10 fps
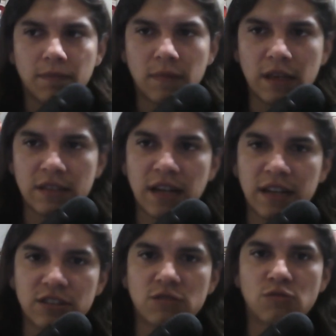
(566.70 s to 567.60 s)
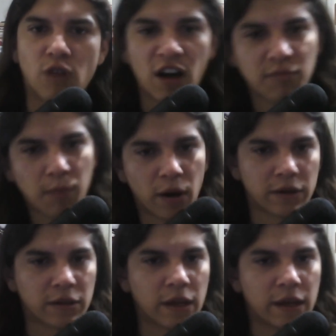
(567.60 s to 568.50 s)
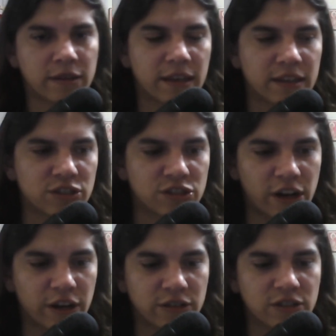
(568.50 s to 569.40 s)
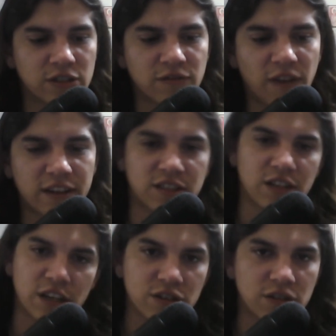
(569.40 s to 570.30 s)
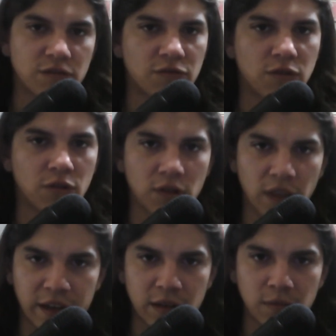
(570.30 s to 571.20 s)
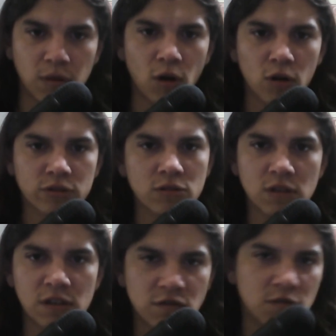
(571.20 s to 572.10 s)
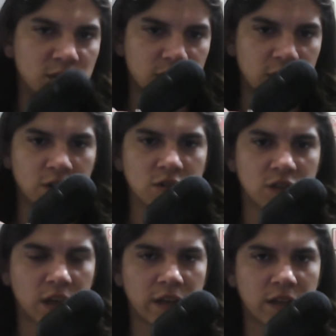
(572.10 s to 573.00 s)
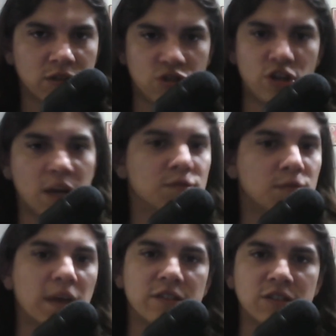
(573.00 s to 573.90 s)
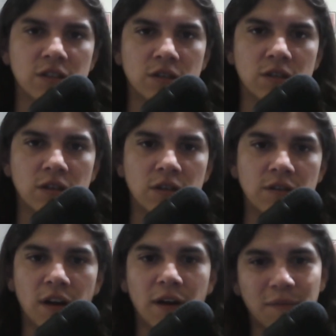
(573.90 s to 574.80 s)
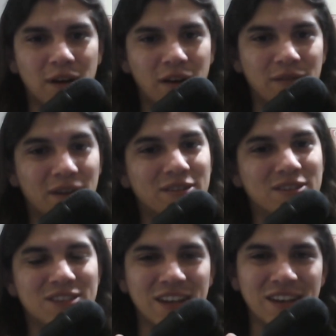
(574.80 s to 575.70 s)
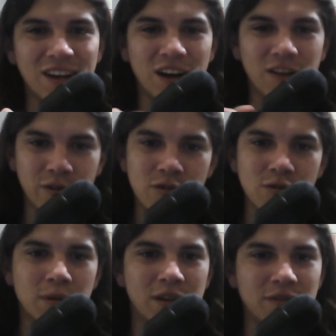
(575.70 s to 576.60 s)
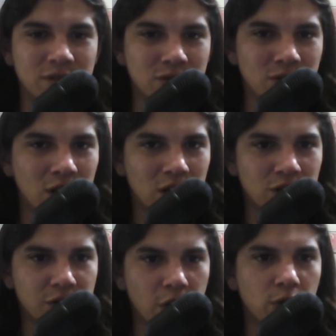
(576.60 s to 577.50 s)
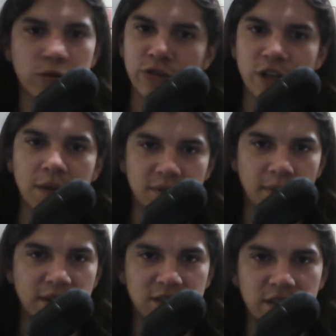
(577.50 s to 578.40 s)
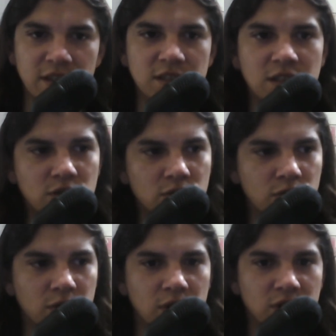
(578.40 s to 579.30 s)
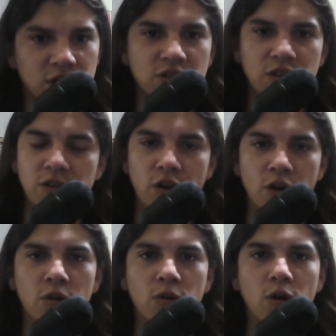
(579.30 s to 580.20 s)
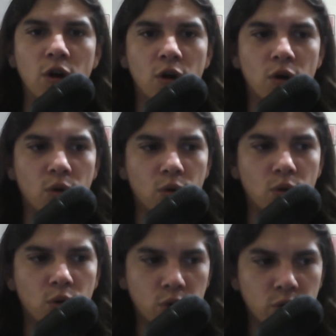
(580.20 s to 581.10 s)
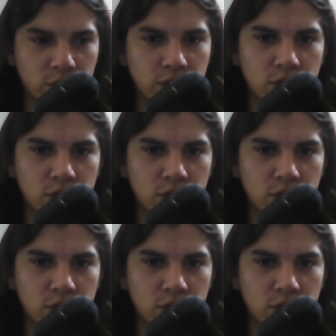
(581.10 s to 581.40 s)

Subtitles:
it's not just Rothbard that shares this fascination for Lenin, but also infamous figures like James Mason. I'm not going to say of who, but if you know who James Mason is, then you essentially know who